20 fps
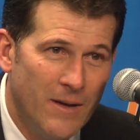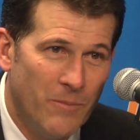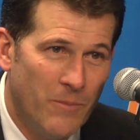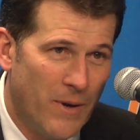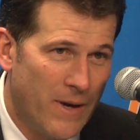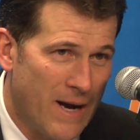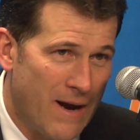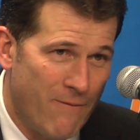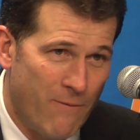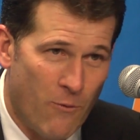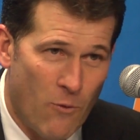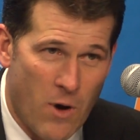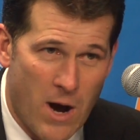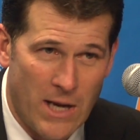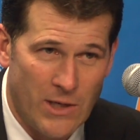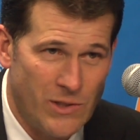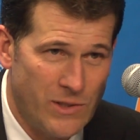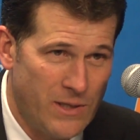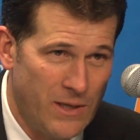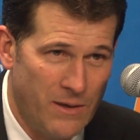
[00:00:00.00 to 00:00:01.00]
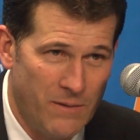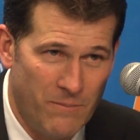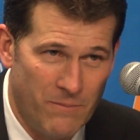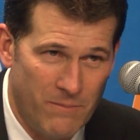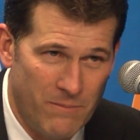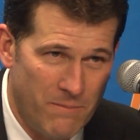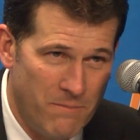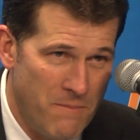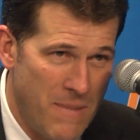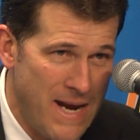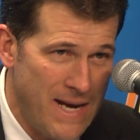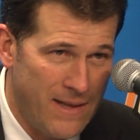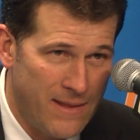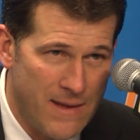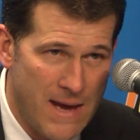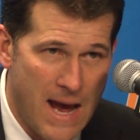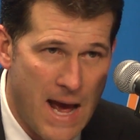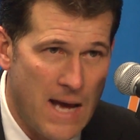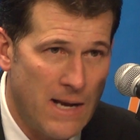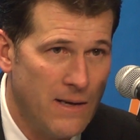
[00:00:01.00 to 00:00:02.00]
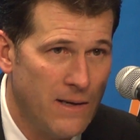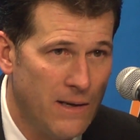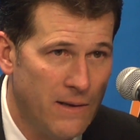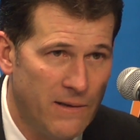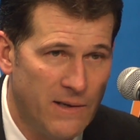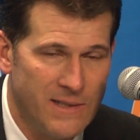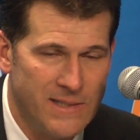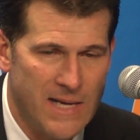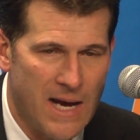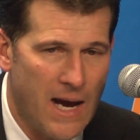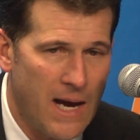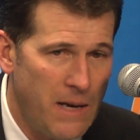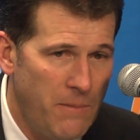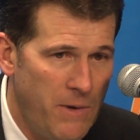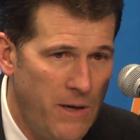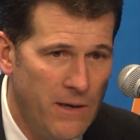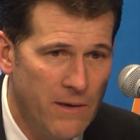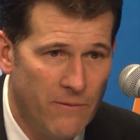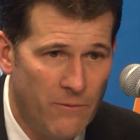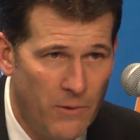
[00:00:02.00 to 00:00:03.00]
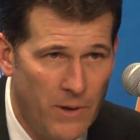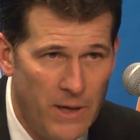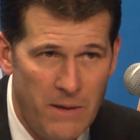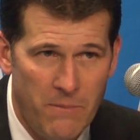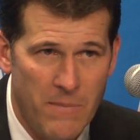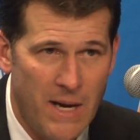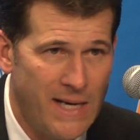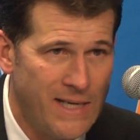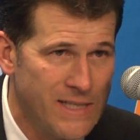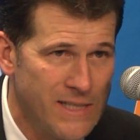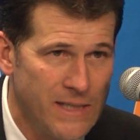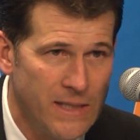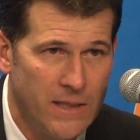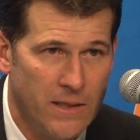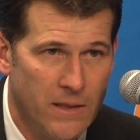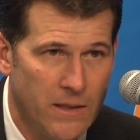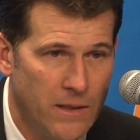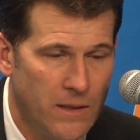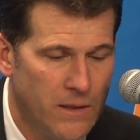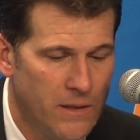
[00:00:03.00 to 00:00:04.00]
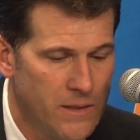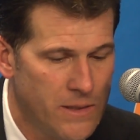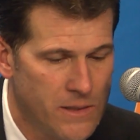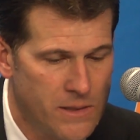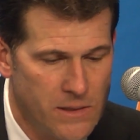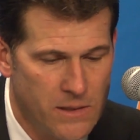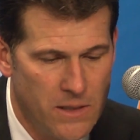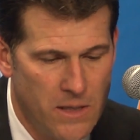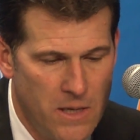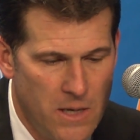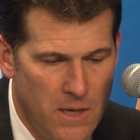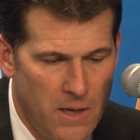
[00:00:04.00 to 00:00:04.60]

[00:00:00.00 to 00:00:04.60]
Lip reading: But I've watched him make that, and the timing of when he makes it is